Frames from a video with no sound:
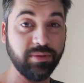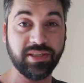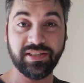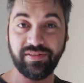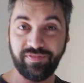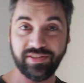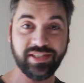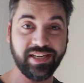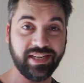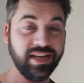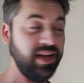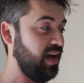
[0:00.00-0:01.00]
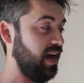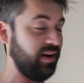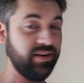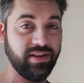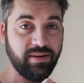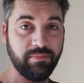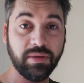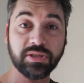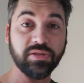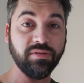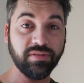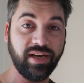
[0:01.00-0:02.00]
which is the physique and
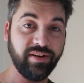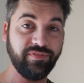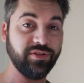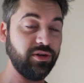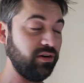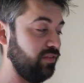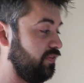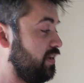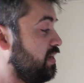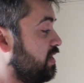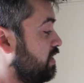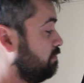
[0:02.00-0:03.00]
muscle kind of photography,